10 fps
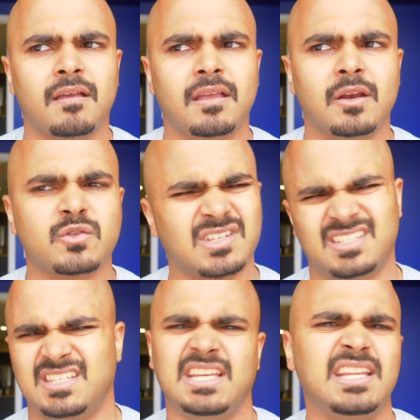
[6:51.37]
you know,
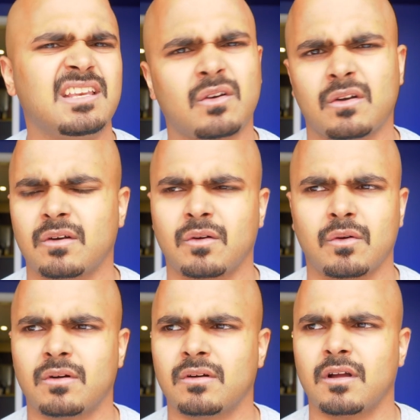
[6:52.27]
succeed
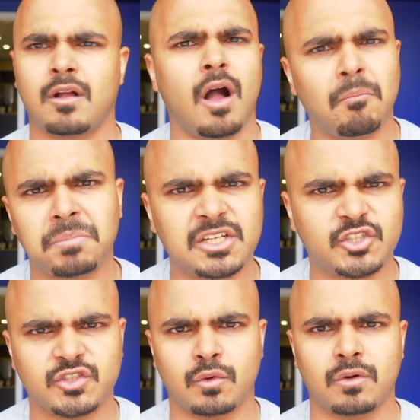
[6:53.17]
or
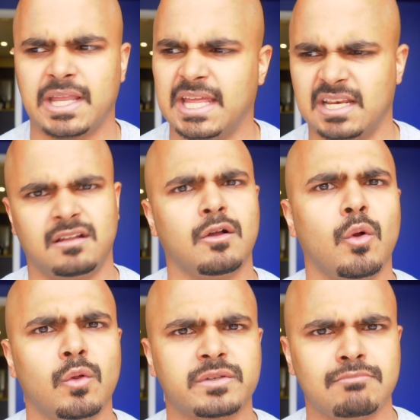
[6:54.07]
accomplish or hit
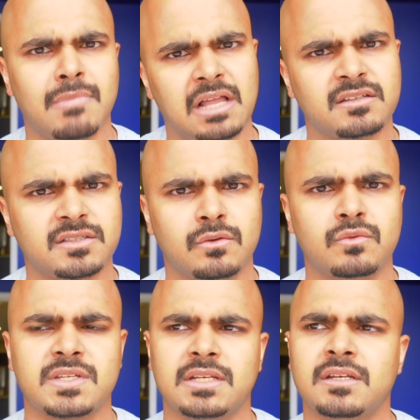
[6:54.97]
goals and
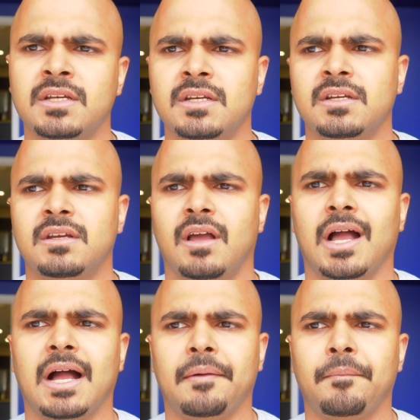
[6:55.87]
milestones. And
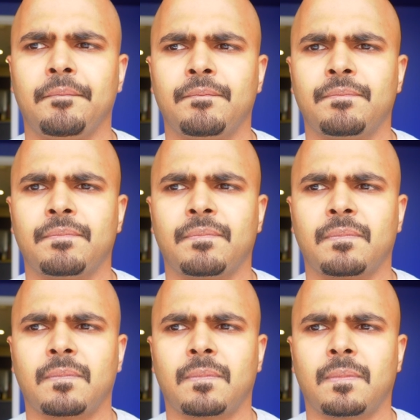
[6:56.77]
um,
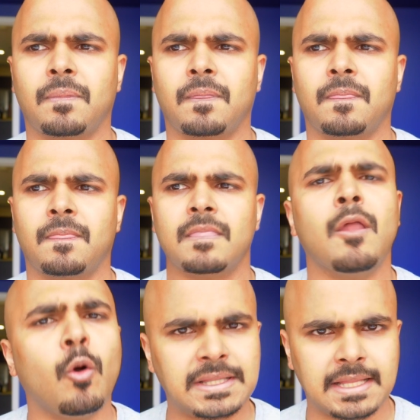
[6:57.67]

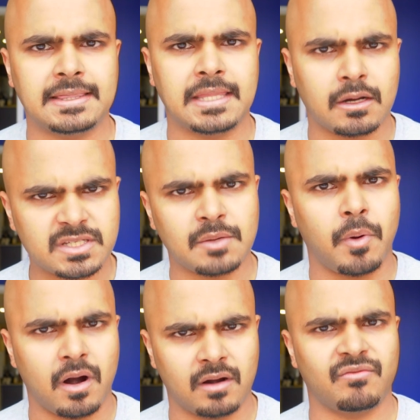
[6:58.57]
knowing that there is a
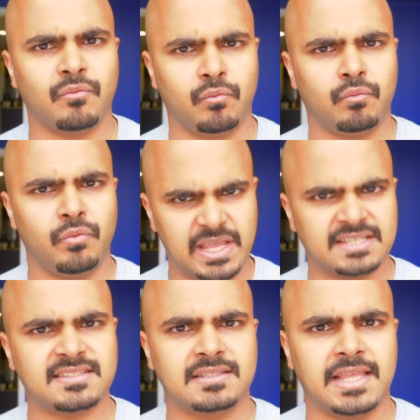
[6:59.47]
part of
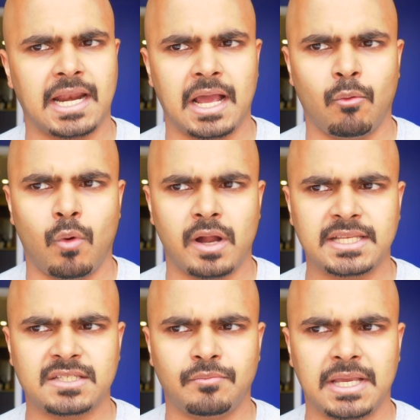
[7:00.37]
this that I
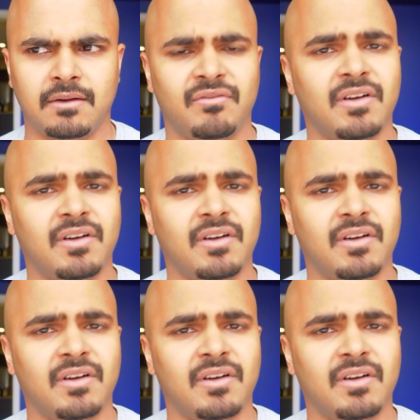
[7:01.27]
wanted to become